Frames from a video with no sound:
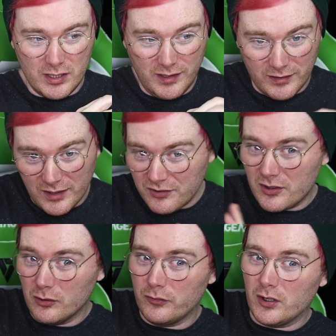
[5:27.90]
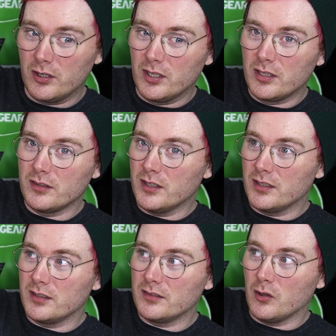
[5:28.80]
glisten over
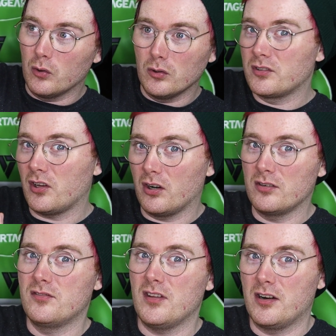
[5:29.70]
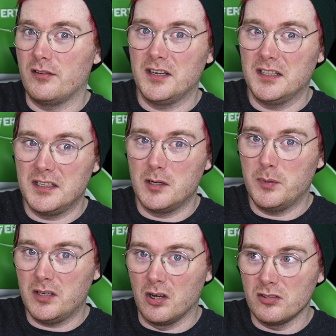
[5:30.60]
the old cards that are already in there,
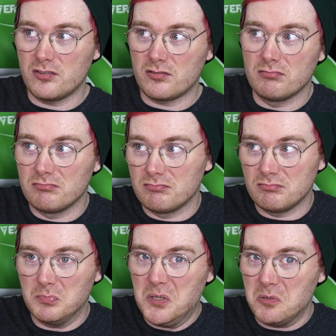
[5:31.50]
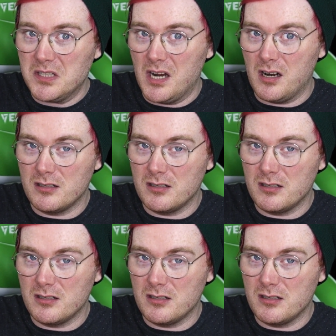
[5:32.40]
because we know what they are.